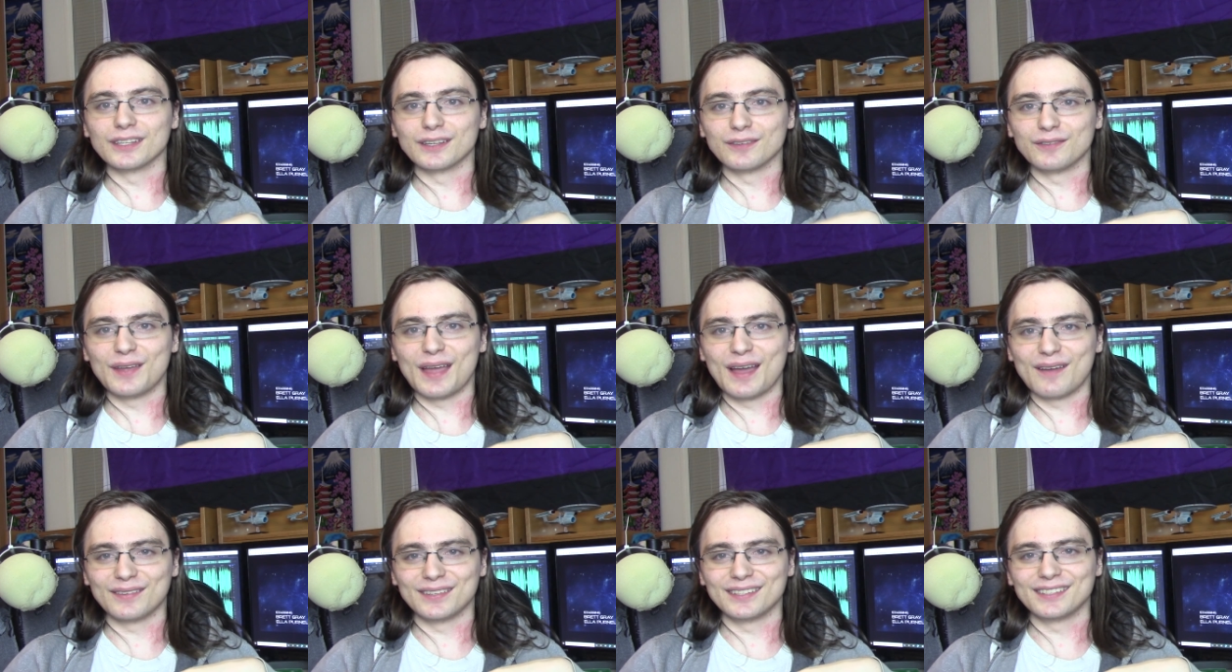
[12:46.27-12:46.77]

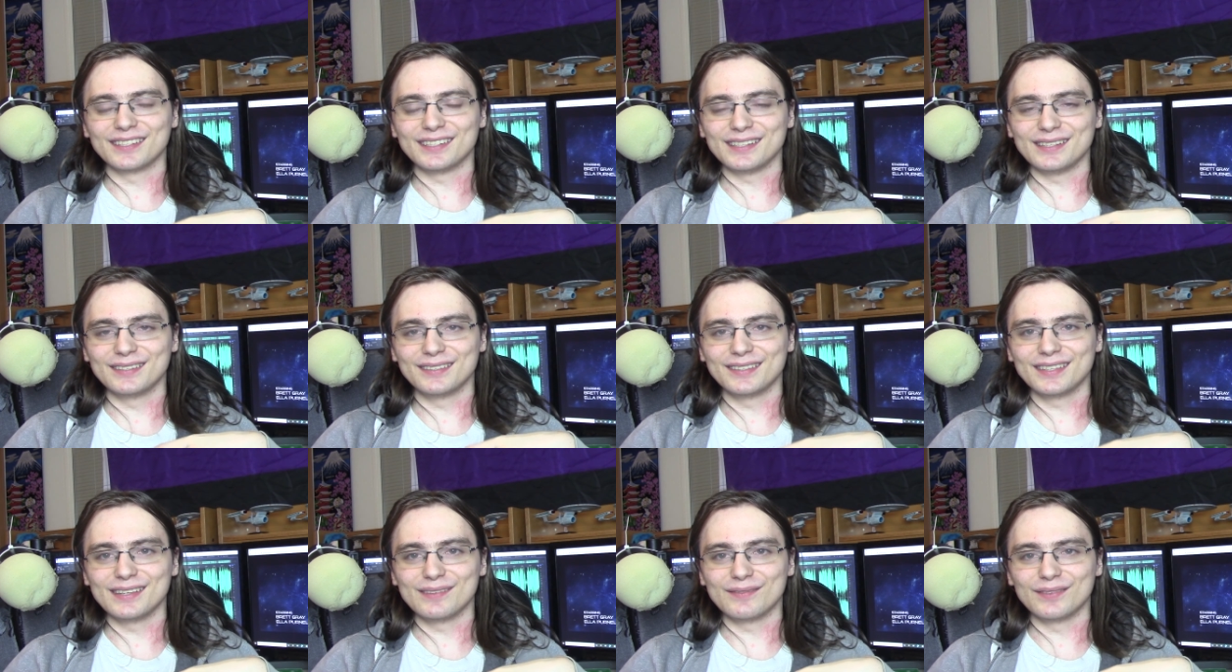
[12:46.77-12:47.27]
If you haven't
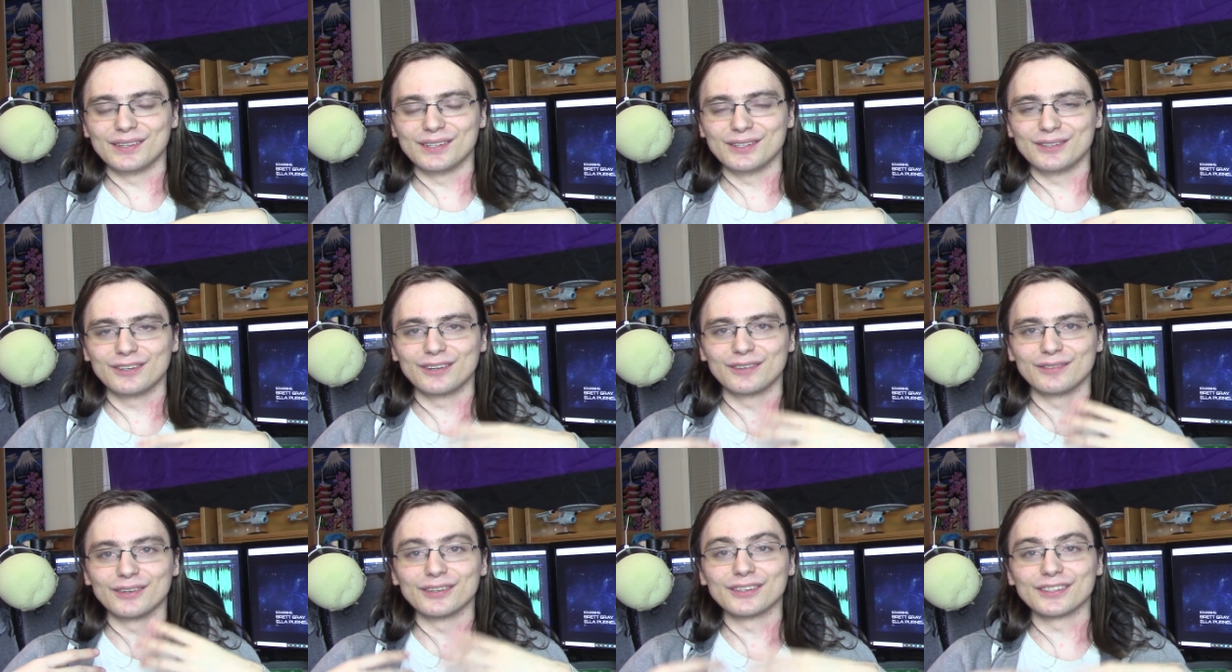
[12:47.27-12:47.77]
seen Steven
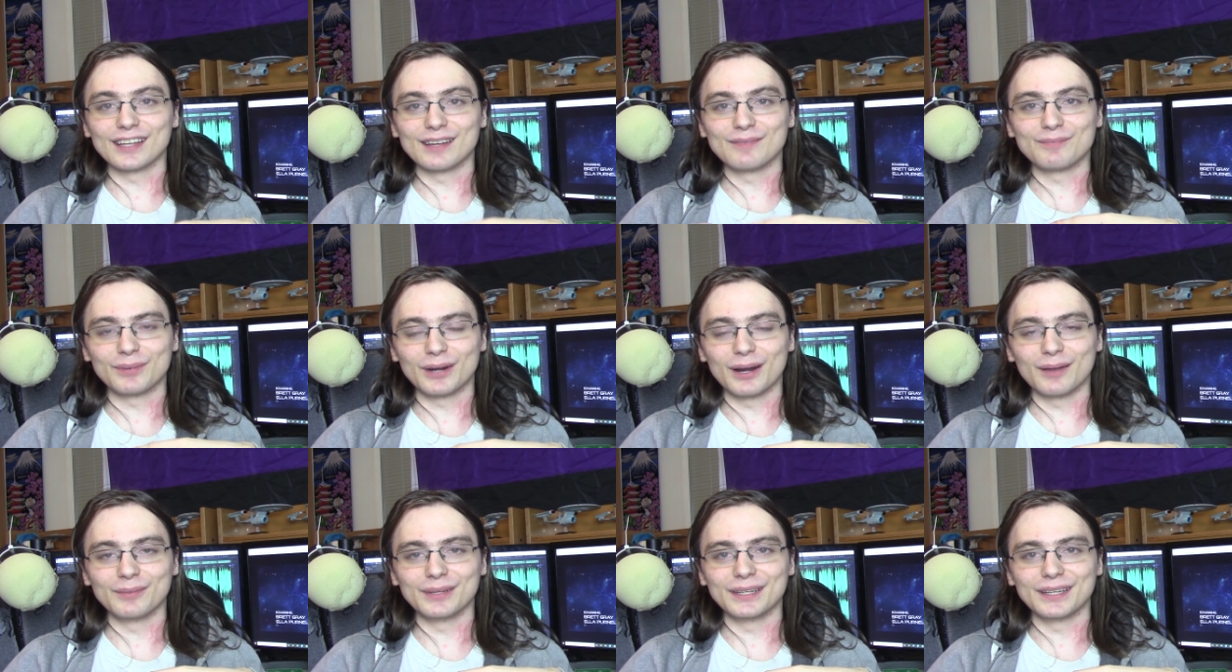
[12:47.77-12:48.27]
Universe, I'm
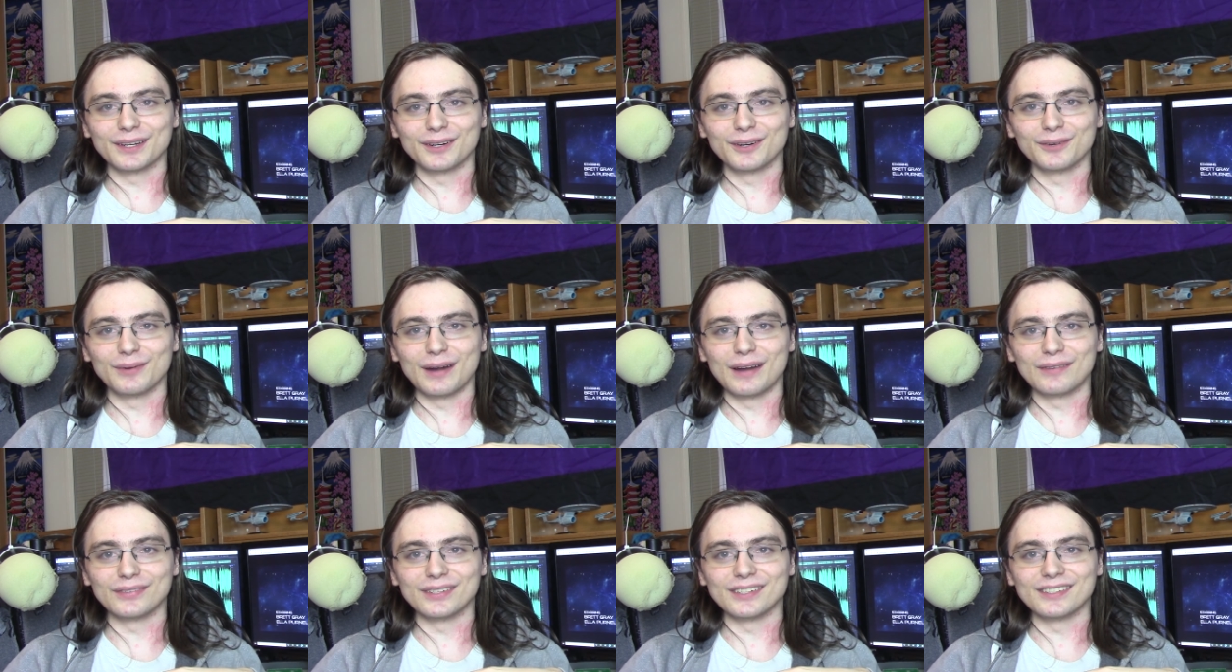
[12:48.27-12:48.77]
probably going to
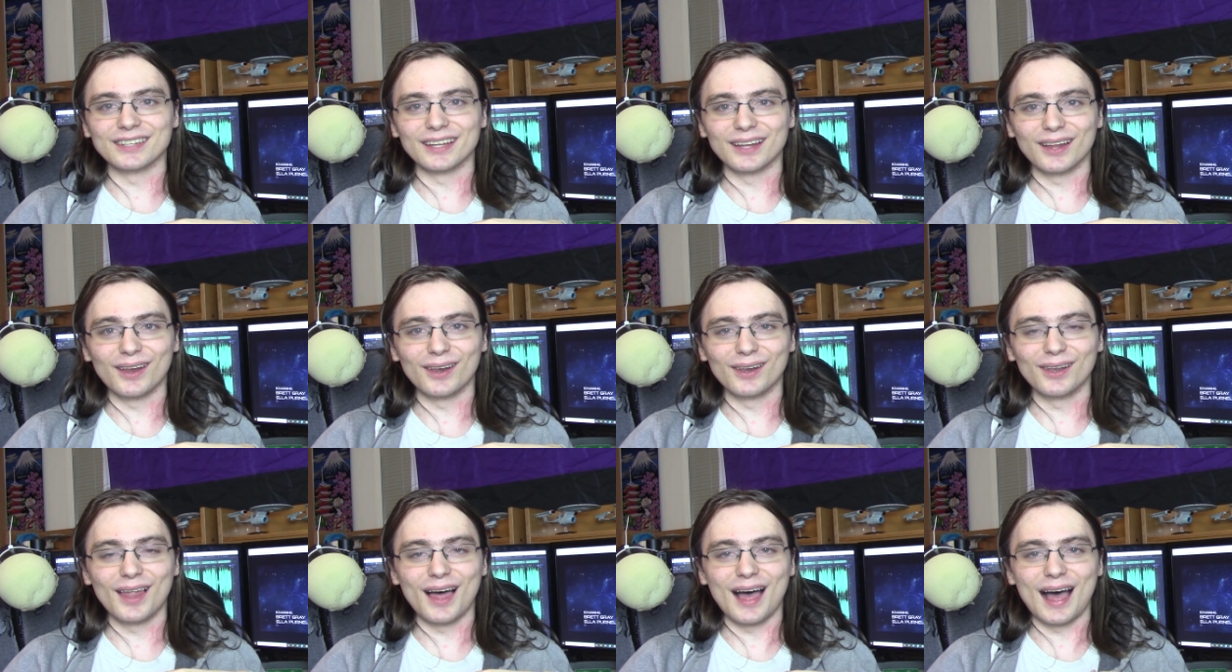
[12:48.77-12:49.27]
reference it a
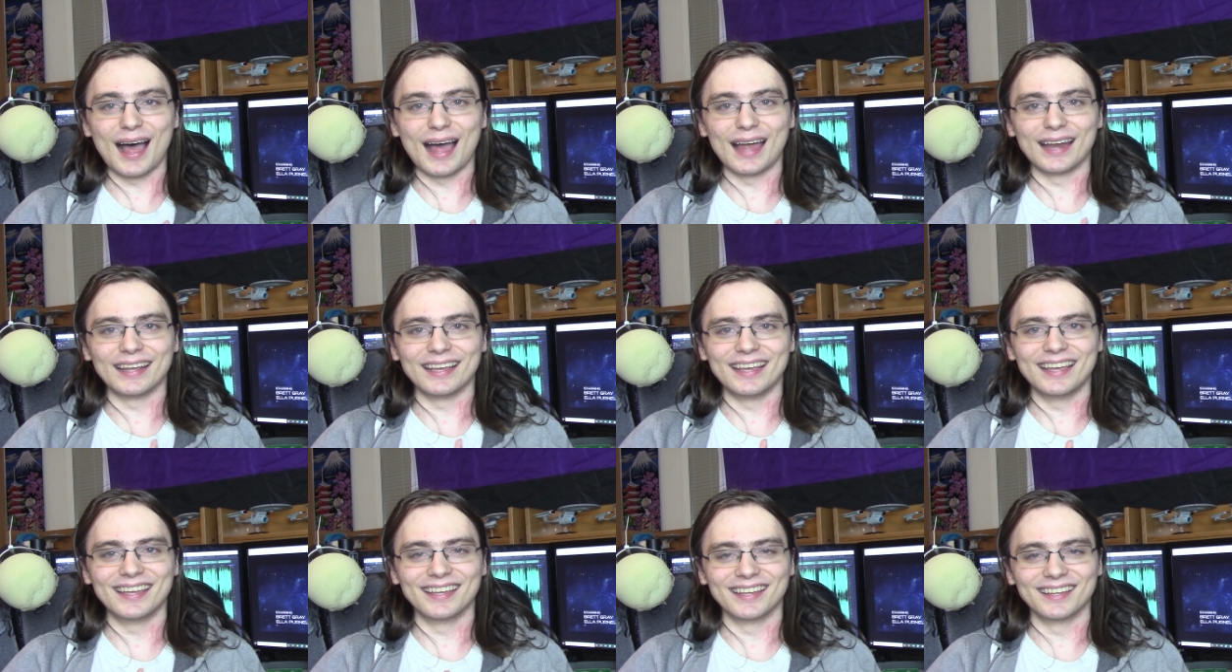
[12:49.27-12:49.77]
lot
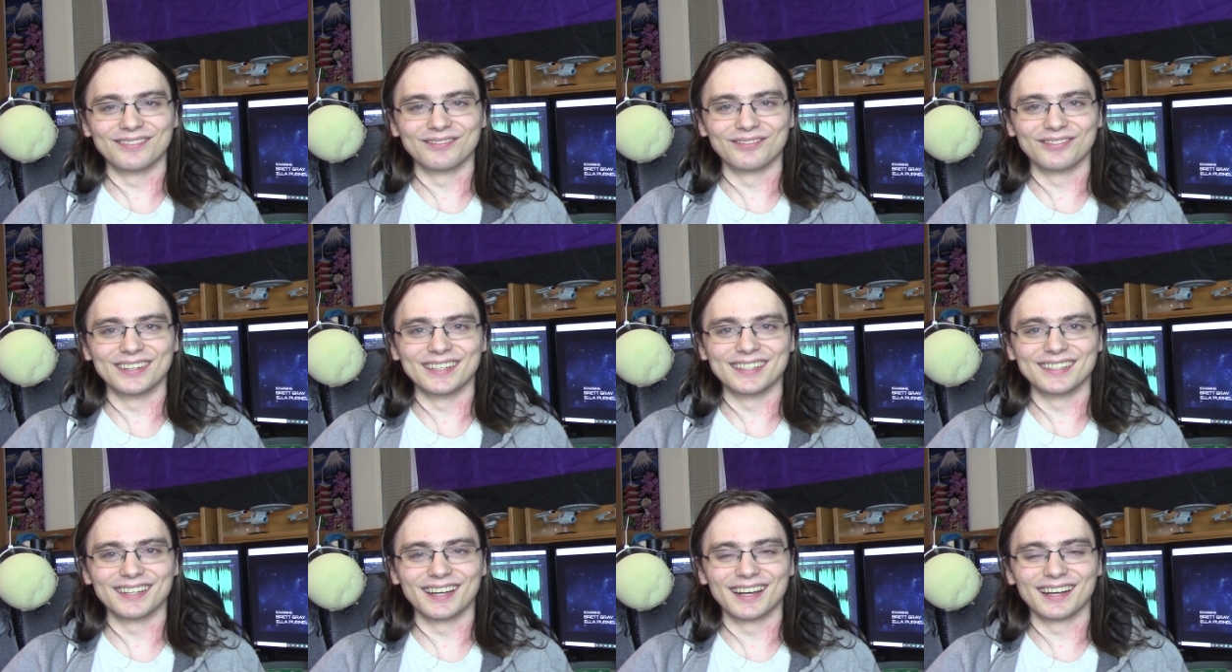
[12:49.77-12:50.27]

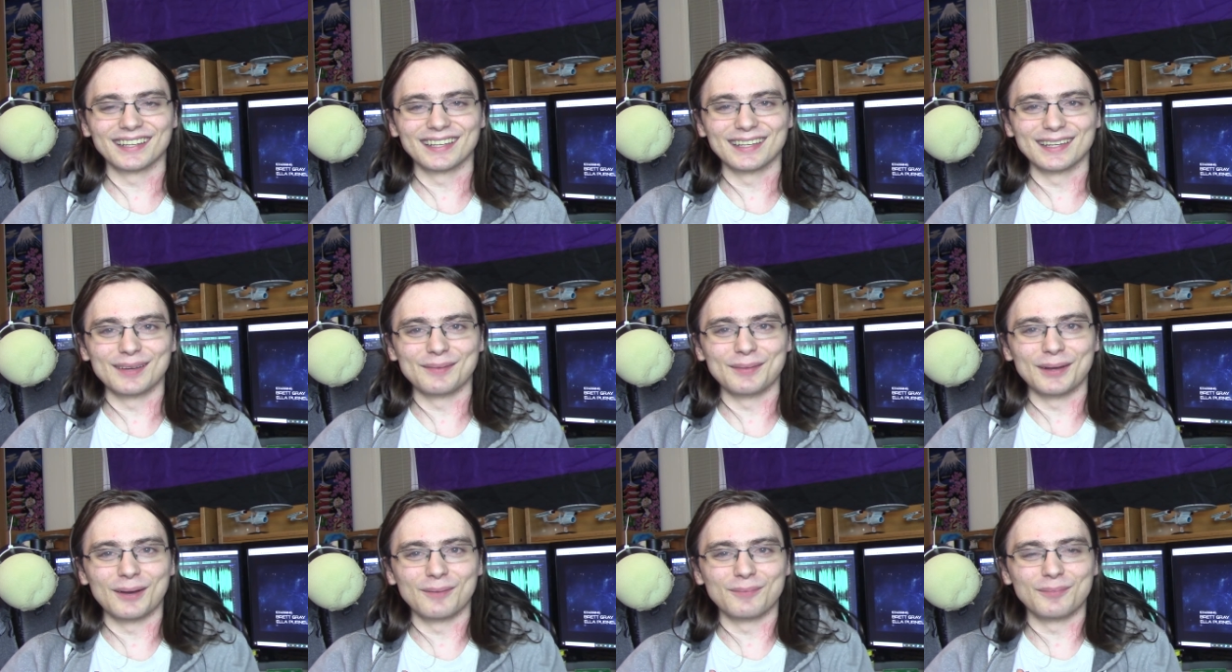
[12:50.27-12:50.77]
when
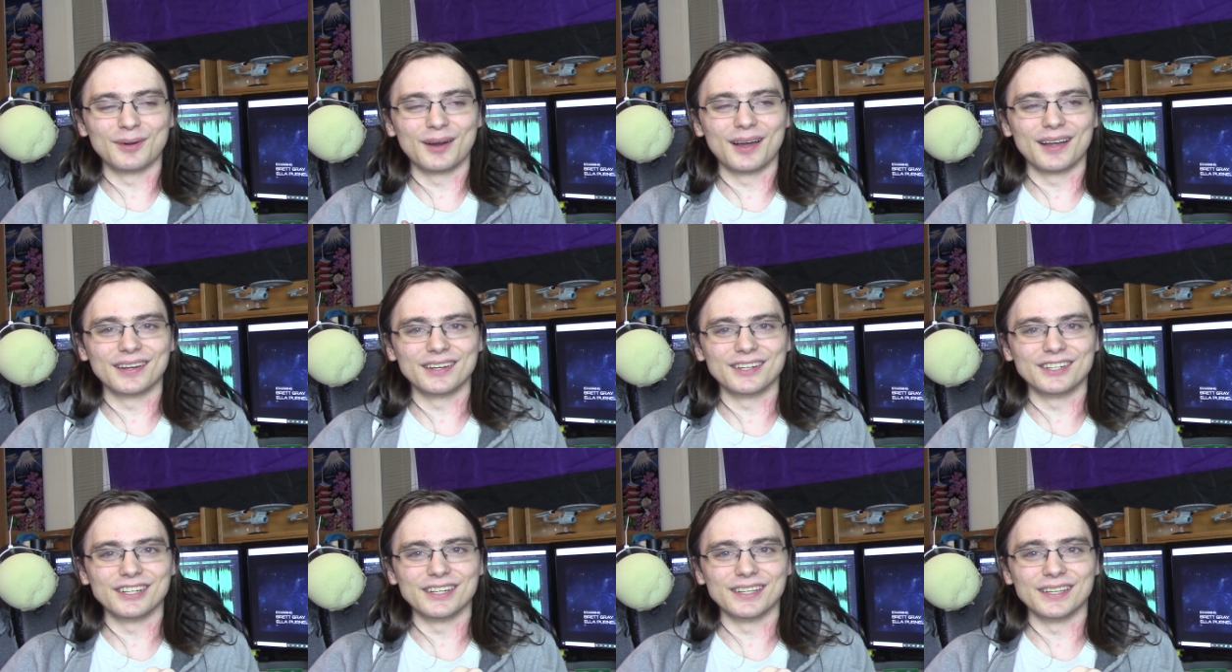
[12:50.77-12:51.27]
talking about
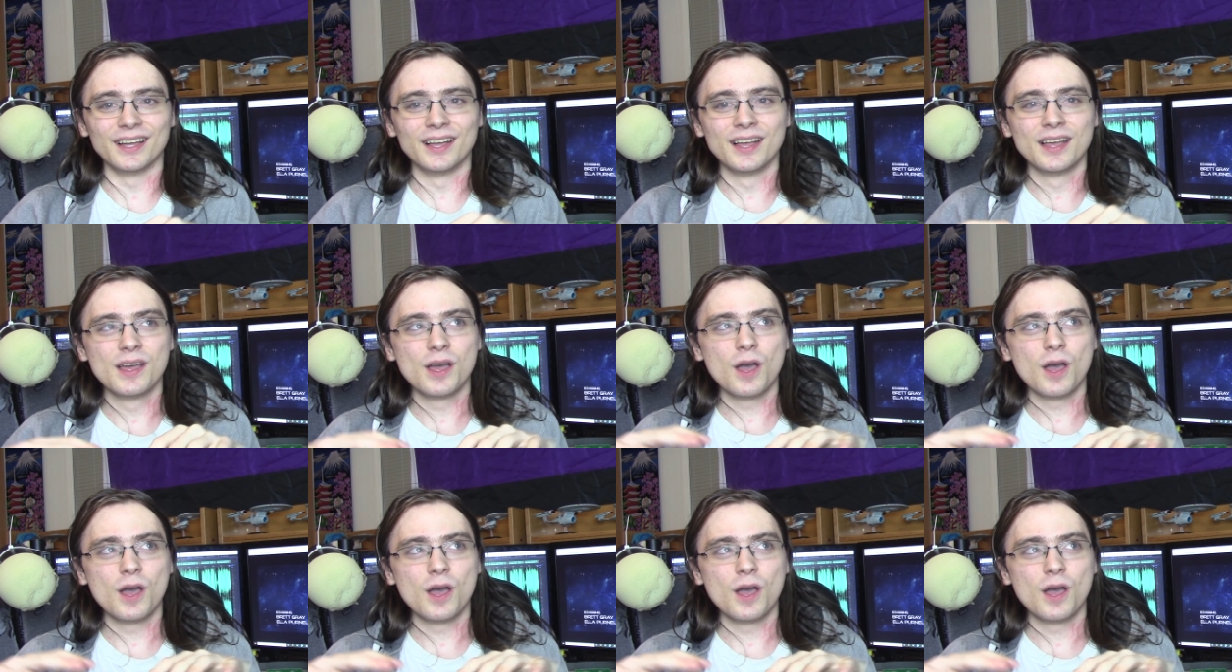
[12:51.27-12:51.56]
Prodigy.